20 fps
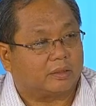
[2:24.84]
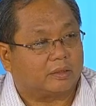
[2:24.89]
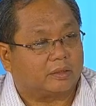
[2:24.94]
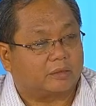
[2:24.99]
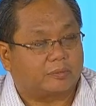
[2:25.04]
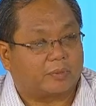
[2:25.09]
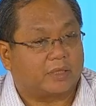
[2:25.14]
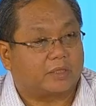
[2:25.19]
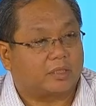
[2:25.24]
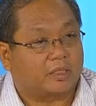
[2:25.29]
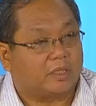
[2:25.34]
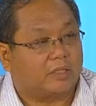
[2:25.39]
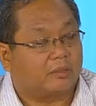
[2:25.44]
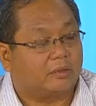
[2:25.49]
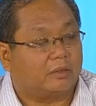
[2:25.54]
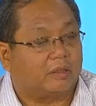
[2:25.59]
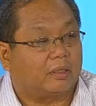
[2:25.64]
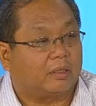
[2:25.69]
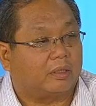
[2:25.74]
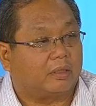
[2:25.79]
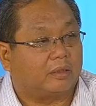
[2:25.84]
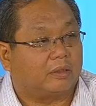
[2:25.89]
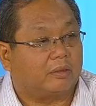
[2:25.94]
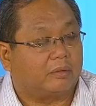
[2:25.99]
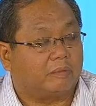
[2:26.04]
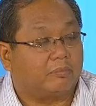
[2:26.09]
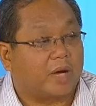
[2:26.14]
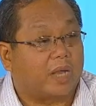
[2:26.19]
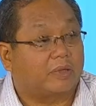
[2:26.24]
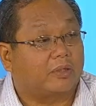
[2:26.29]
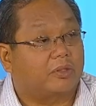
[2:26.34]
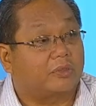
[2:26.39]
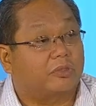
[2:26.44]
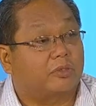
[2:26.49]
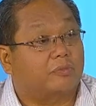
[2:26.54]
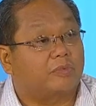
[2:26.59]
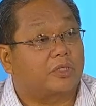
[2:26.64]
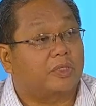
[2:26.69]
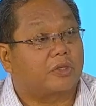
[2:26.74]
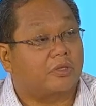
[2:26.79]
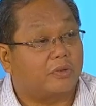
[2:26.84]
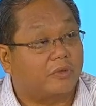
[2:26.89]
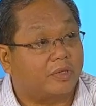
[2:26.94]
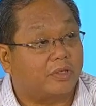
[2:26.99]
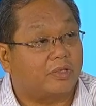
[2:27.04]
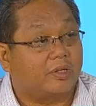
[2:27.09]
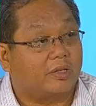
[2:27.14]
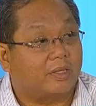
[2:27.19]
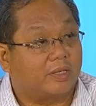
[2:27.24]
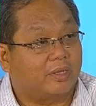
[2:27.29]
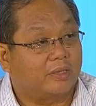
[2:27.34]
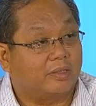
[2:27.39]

especially in matters of security.